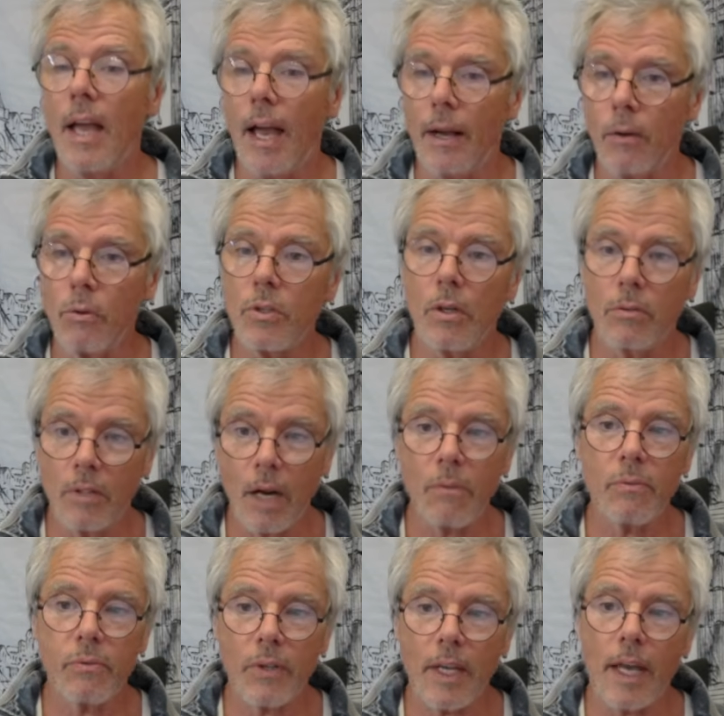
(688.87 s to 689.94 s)
And also
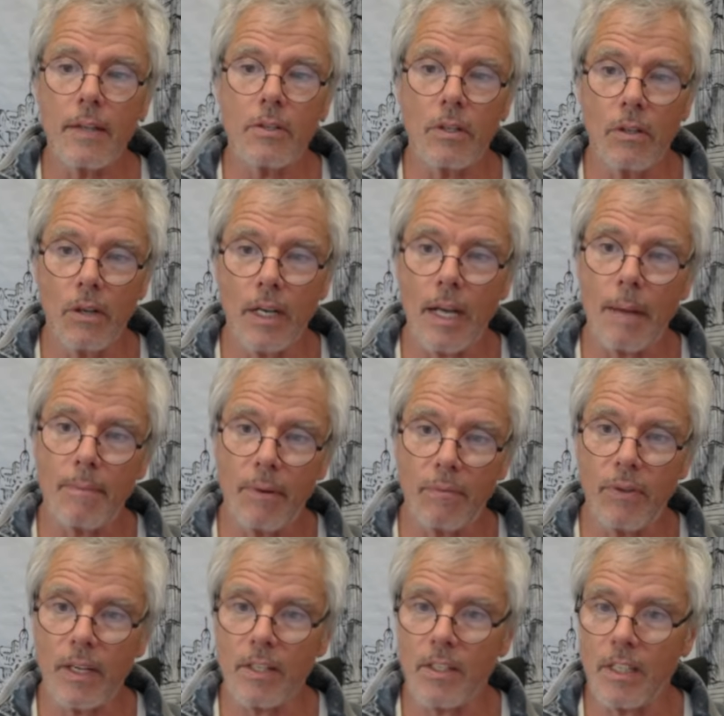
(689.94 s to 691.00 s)
don't forget to look up the
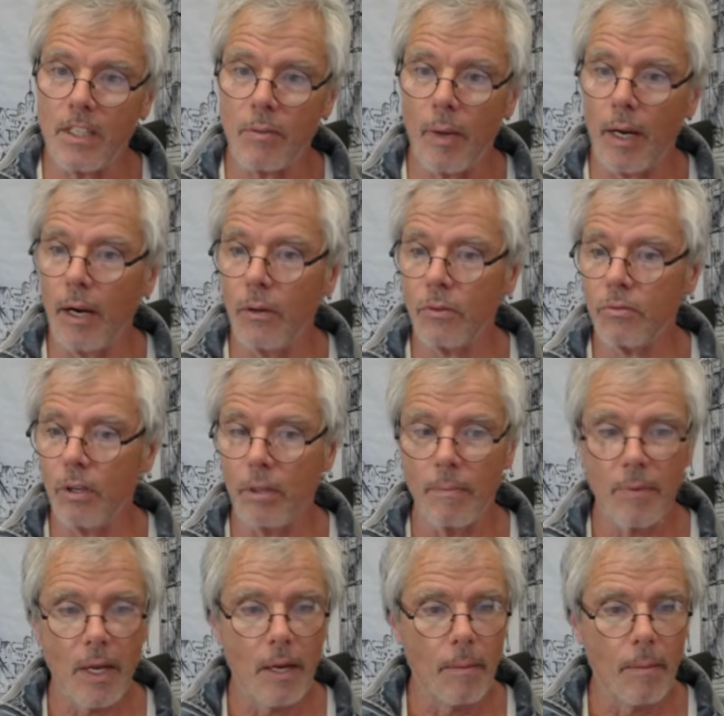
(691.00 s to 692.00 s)
fixings that go through.